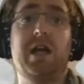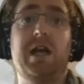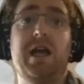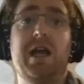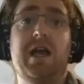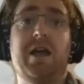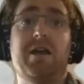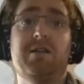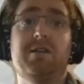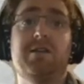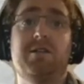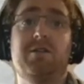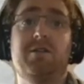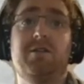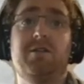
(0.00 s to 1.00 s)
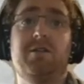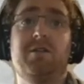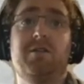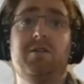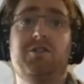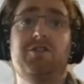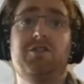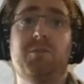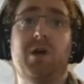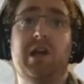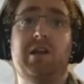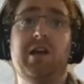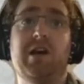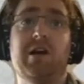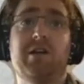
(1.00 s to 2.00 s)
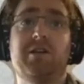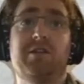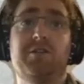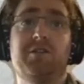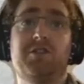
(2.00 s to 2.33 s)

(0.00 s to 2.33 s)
And to my luck,